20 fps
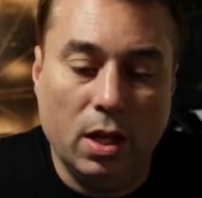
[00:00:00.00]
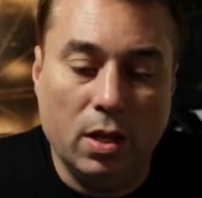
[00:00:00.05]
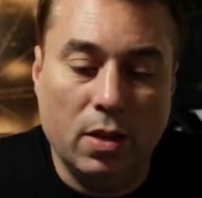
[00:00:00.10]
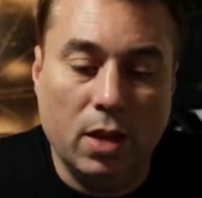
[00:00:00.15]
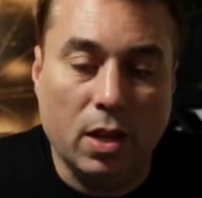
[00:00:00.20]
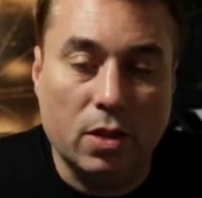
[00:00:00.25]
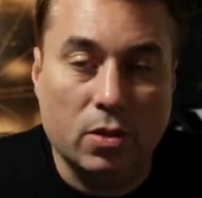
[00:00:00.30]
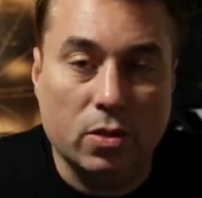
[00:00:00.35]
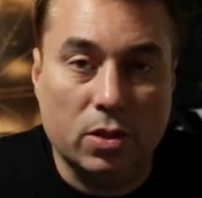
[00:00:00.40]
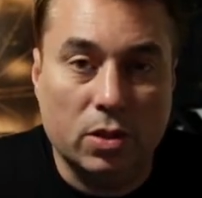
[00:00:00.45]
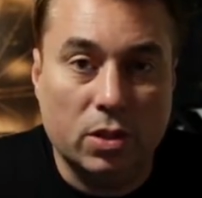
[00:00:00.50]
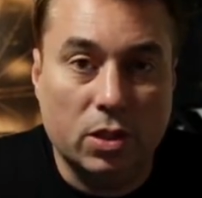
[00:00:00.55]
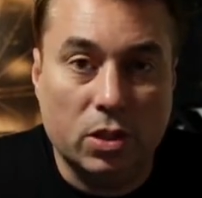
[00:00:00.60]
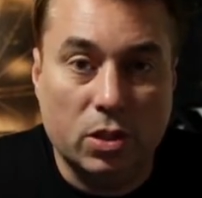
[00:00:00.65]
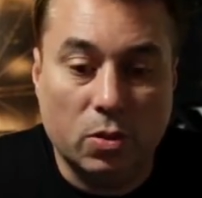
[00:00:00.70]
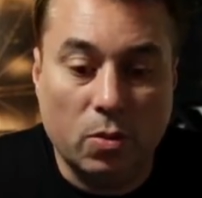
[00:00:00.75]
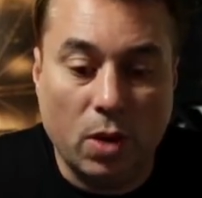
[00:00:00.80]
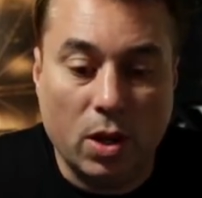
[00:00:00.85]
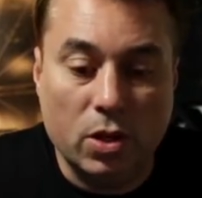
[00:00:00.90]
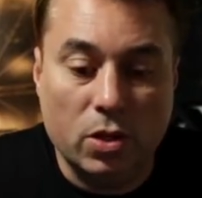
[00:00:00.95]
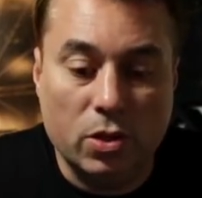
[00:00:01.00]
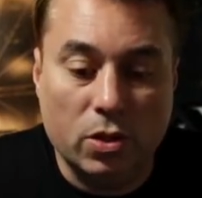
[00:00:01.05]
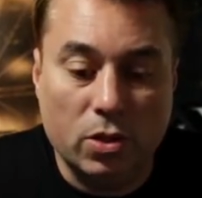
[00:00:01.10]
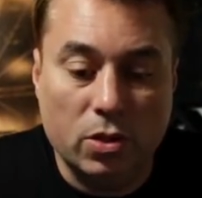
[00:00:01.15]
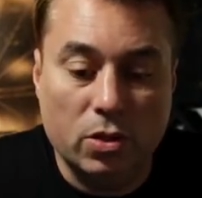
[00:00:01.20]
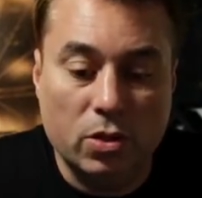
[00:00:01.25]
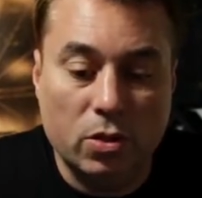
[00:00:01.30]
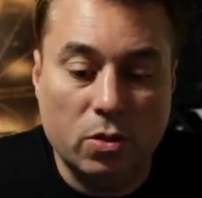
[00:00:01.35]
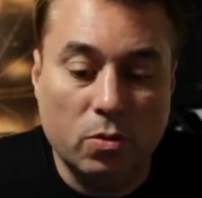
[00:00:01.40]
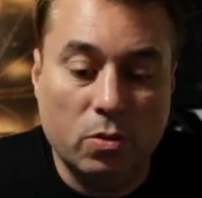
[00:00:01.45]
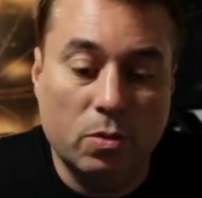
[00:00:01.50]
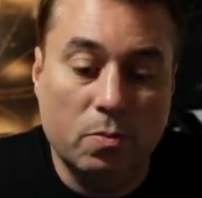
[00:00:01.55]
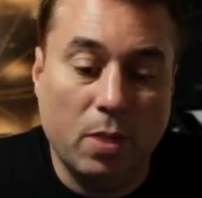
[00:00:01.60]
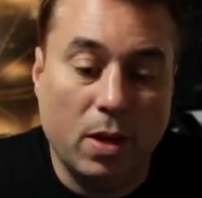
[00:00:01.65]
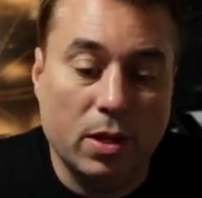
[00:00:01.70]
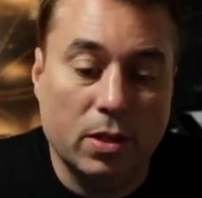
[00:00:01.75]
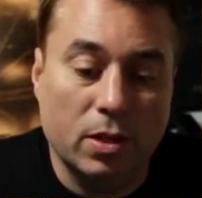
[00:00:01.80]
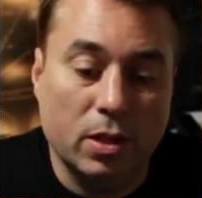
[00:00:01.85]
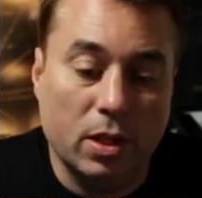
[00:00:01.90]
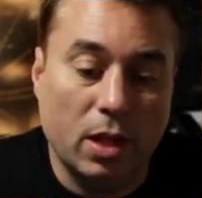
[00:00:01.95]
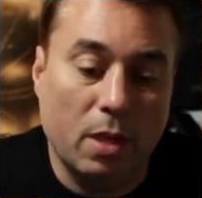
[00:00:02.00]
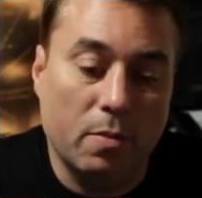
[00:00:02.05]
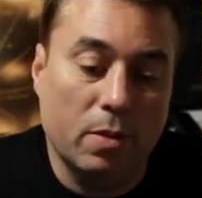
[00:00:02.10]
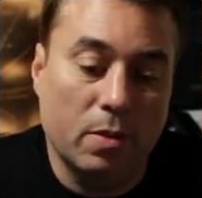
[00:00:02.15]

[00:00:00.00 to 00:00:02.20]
that sort of situation, you would basically, I